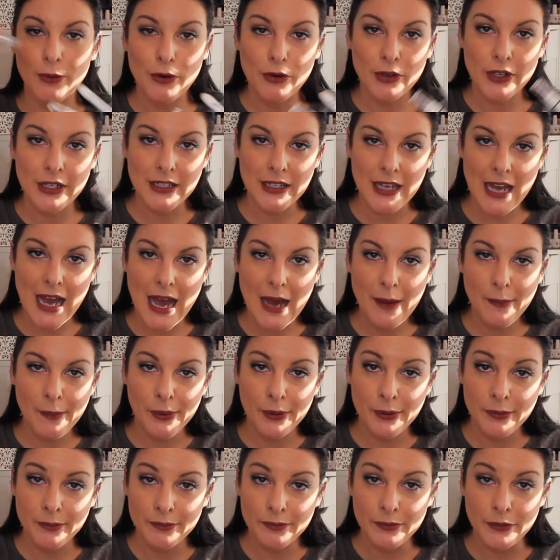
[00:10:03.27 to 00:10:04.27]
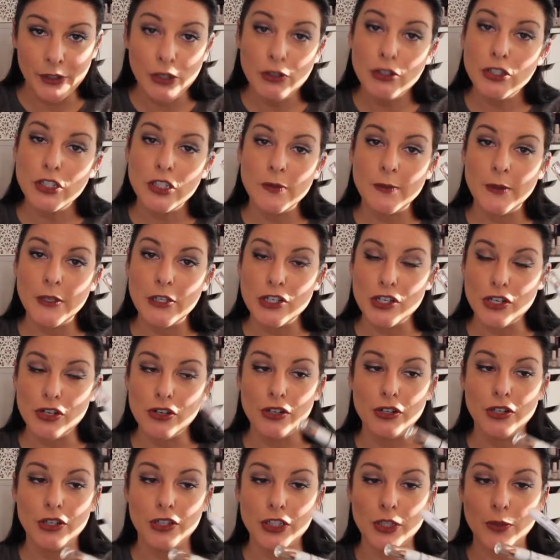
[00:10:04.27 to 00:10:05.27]
broken cap? You just be
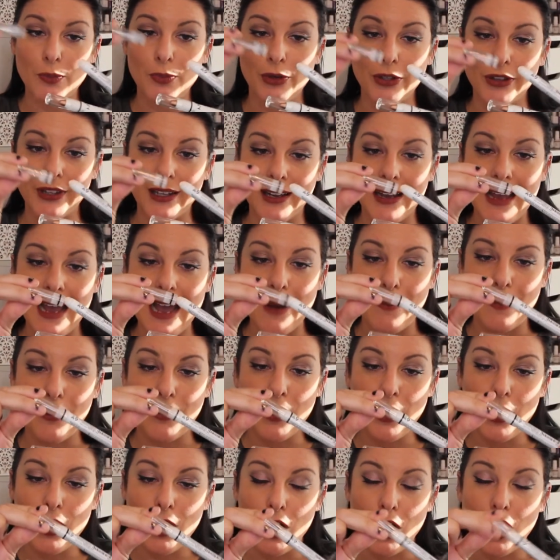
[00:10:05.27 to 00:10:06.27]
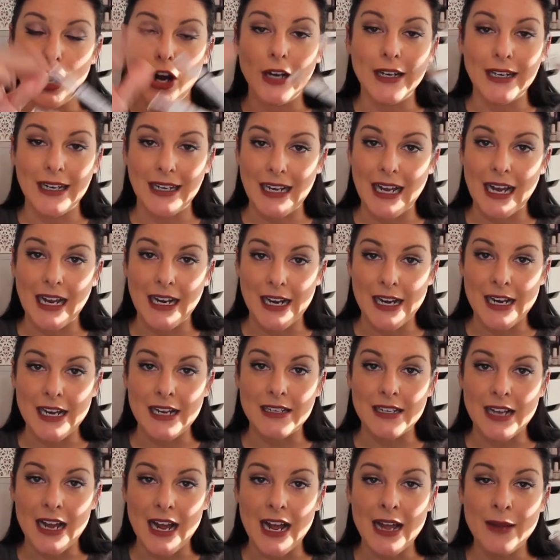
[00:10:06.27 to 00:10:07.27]
sure to put the cap on it at any
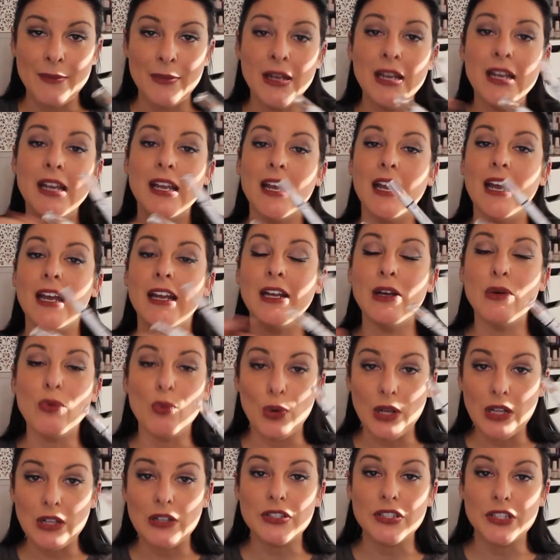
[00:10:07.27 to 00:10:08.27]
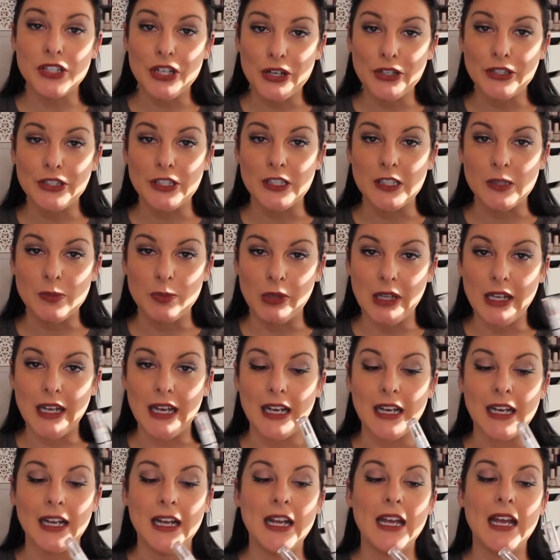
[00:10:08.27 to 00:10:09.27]
time, and it will start to
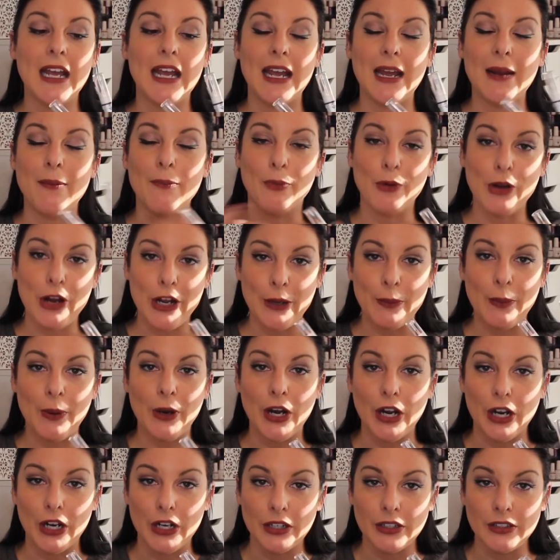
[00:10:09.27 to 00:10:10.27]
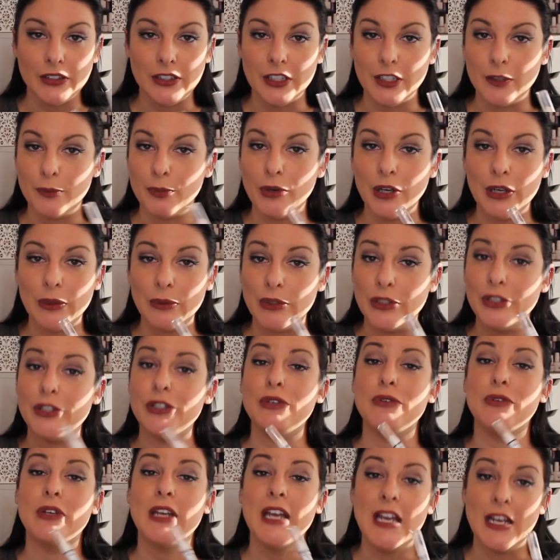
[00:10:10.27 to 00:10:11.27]
split and break apart to the point where
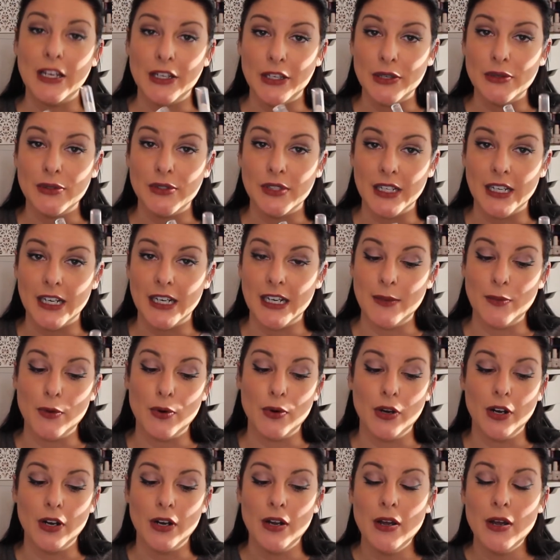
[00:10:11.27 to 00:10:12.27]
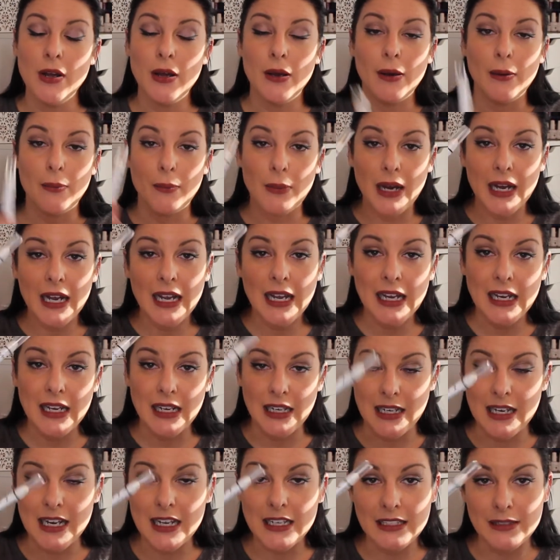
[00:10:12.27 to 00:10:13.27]
you can't use it anymore. My
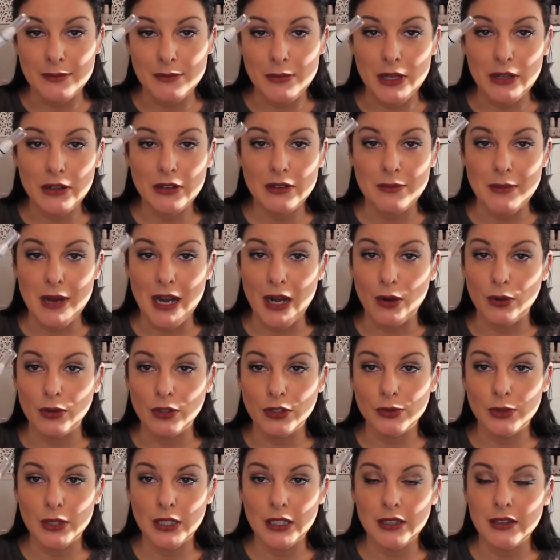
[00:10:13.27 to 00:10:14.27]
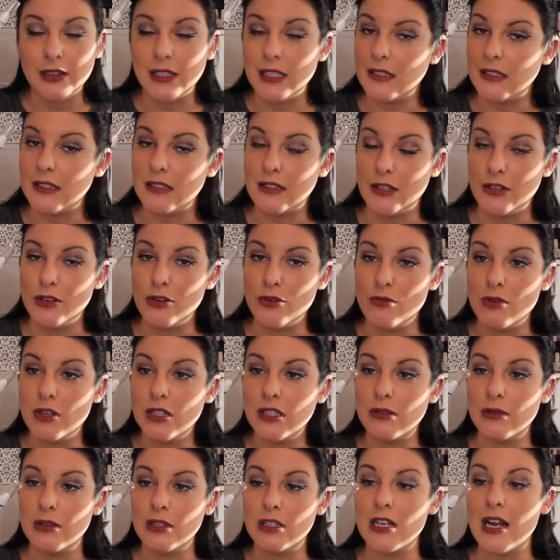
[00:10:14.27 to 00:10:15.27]
NYX Milk, my old one, this is a new
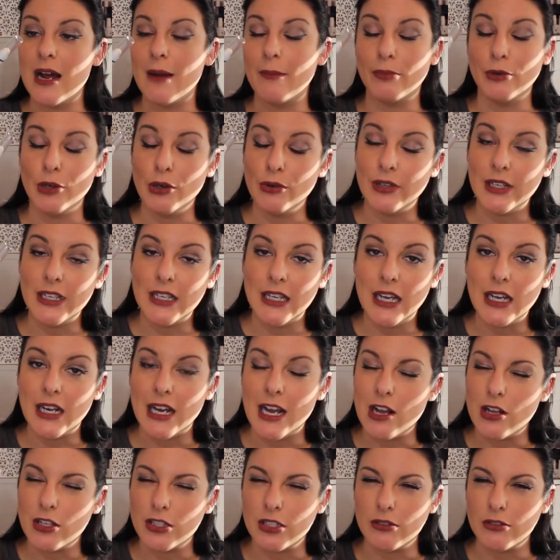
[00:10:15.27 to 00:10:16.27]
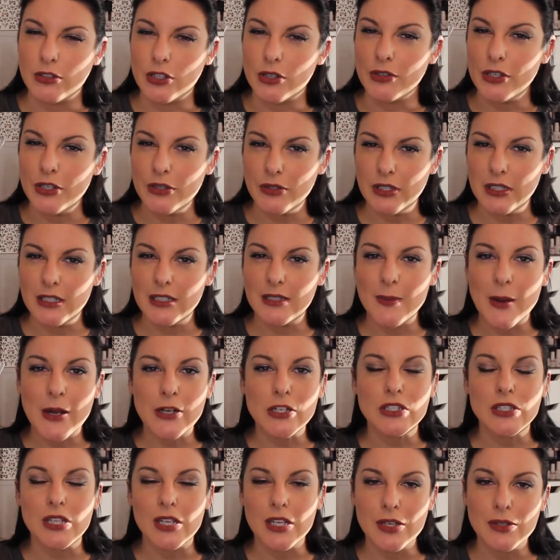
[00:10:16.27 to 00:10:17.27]
one, so it's not broken yet. I also don't use it as
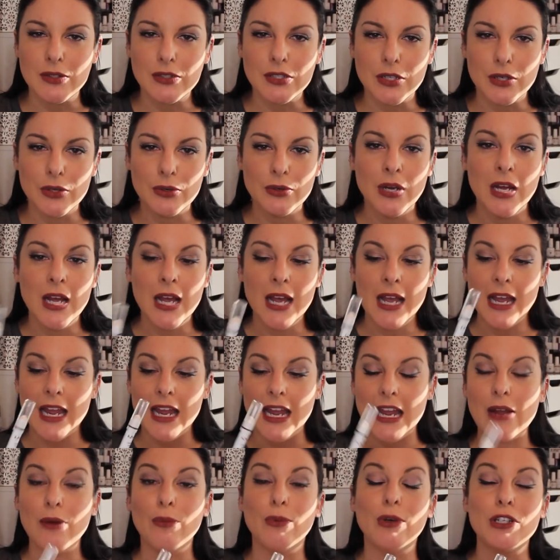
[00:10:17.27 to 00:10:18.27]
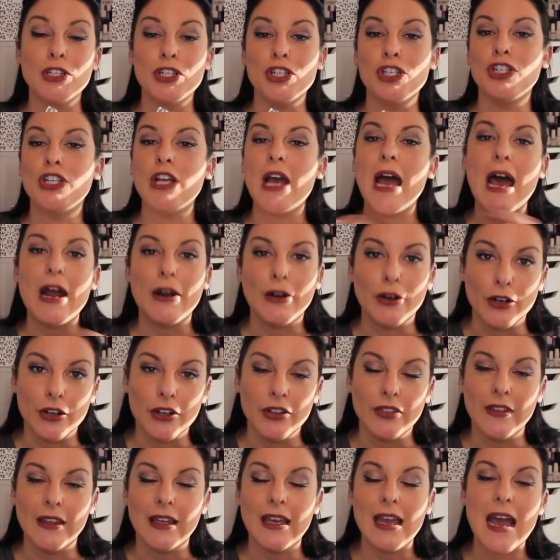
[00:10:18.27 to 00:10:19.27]
much as I used to. It was shattered.
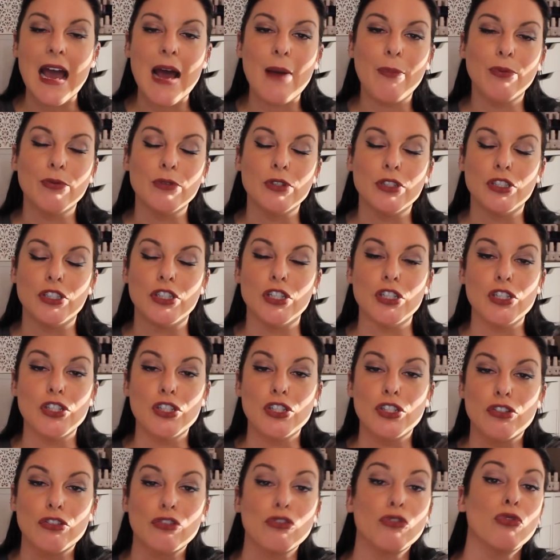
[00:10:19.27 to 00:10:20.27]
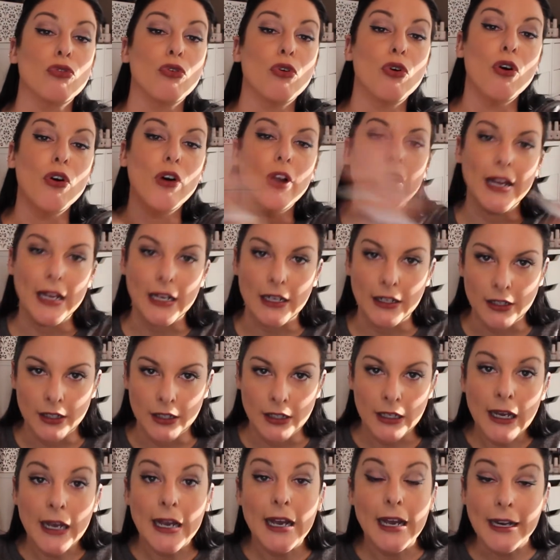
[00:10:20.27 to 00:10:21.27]
The cap was destroyed.
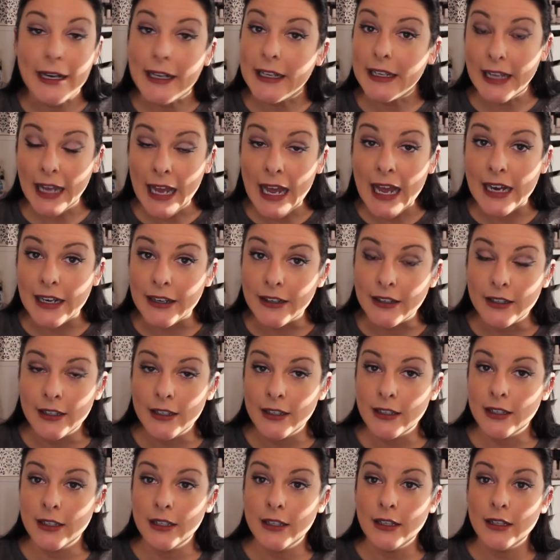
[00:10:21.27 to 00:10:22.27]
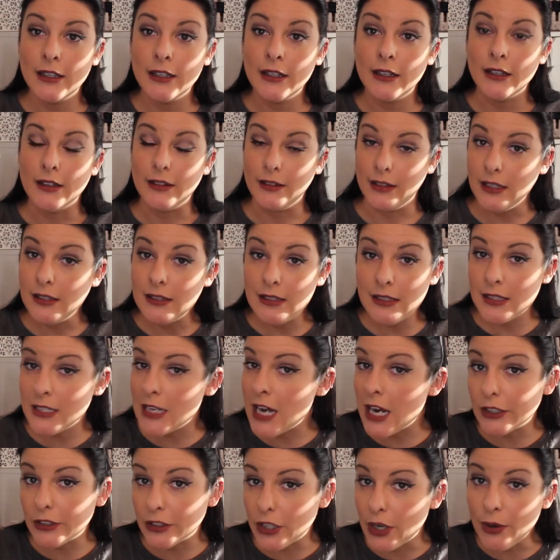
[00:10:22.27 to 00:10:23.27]
And again, this is
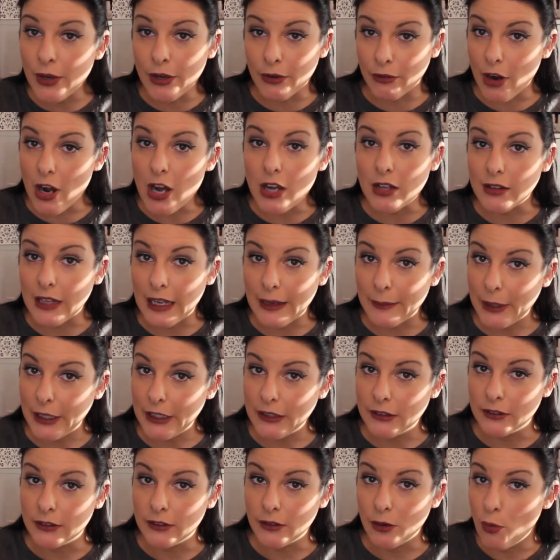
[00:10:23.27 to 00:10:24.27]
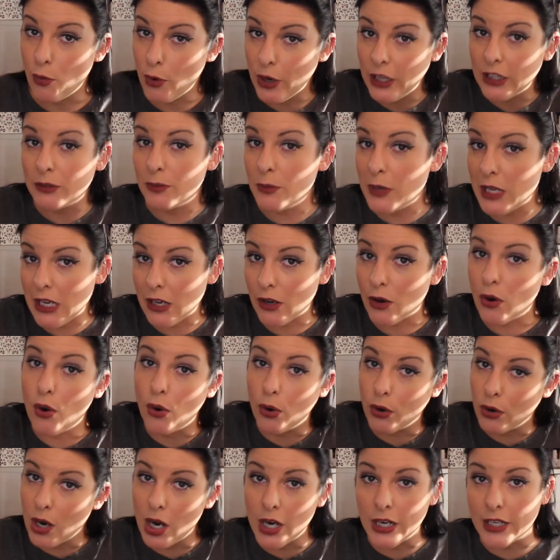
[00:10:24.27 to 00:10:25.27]
not going rock climbing with me
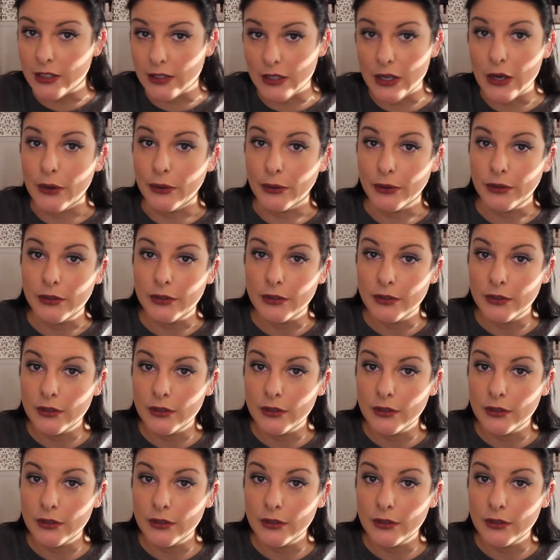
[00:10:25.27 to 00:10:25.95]
or on its own.